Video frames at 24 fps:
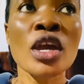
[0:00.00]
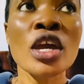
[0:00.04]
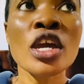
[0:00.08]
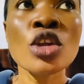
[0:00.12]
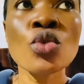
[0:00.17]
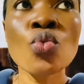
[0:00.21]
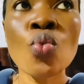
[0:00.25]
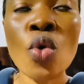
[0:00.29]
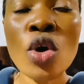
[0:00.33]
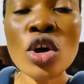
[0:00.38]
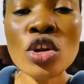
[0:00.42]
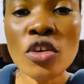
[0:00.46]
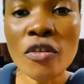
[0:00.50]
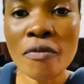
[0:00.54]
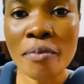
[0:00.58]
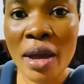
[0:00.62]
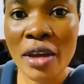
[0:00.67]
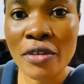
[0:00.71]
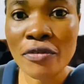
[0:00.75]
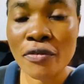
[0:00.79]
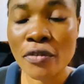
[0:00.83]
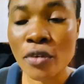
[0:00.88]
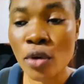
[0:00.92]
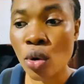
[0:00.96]
In one of
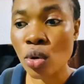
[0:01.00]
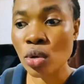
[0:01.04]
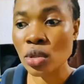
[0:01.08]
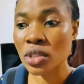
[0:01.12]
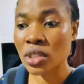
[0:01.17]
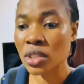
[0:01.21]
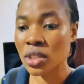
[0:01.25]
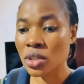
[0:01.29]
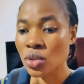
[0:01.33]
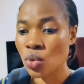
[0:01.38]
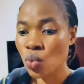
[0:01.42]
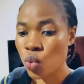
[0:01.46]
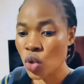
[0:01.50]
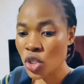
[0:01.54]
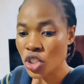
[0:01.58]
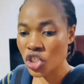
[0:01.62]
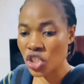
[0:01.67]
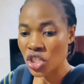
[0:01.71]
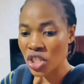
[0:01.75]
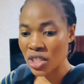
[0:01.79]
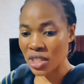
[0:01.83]
my vlogs, which